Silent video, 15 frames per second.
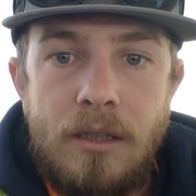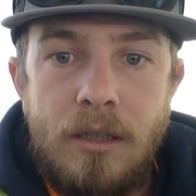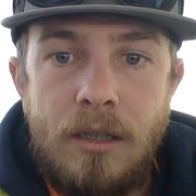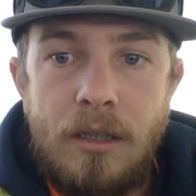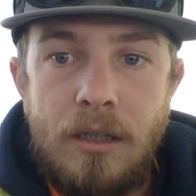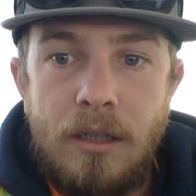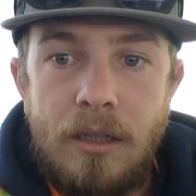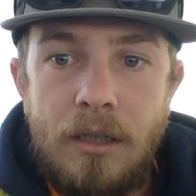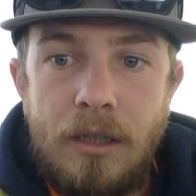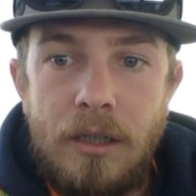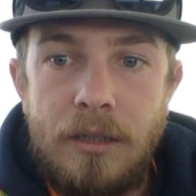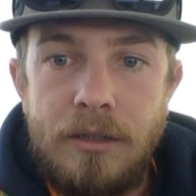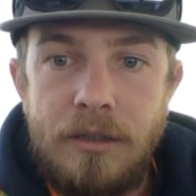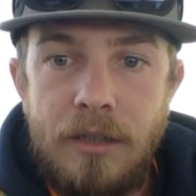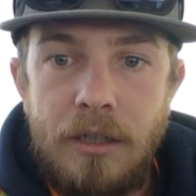
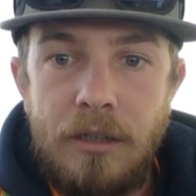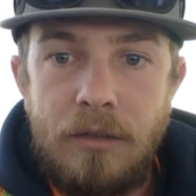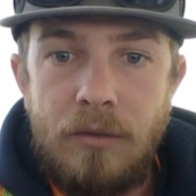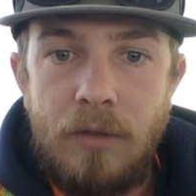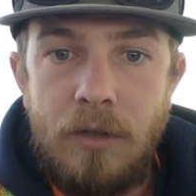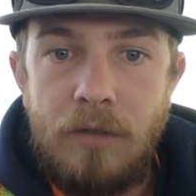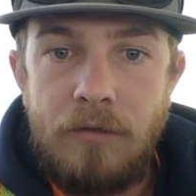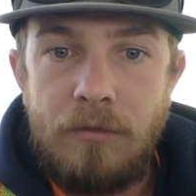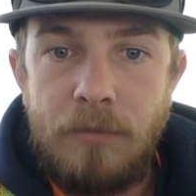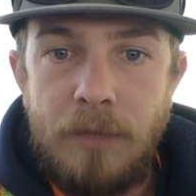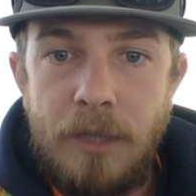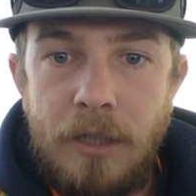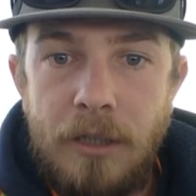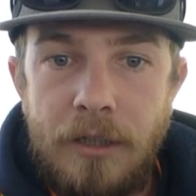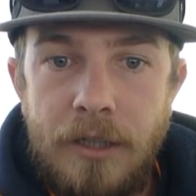Here's another quote from
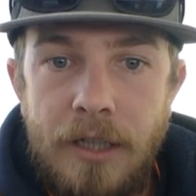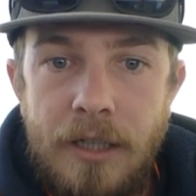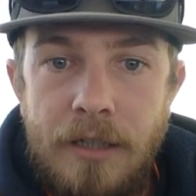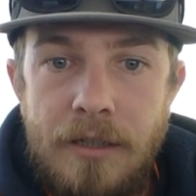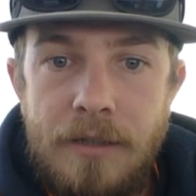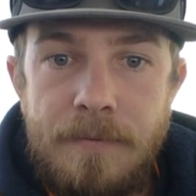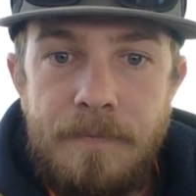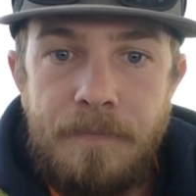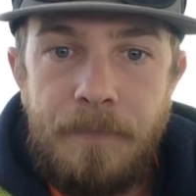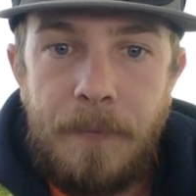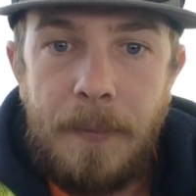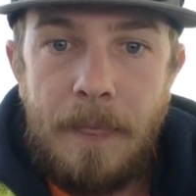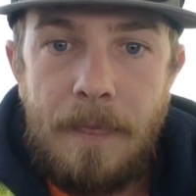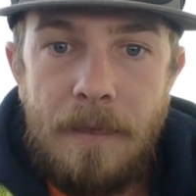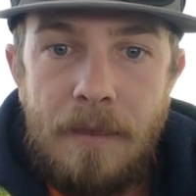another case.
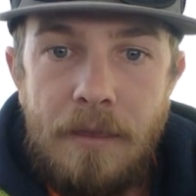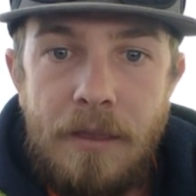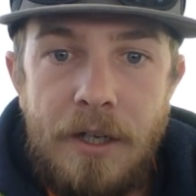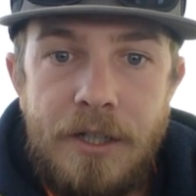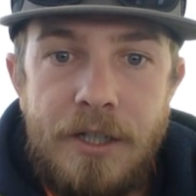The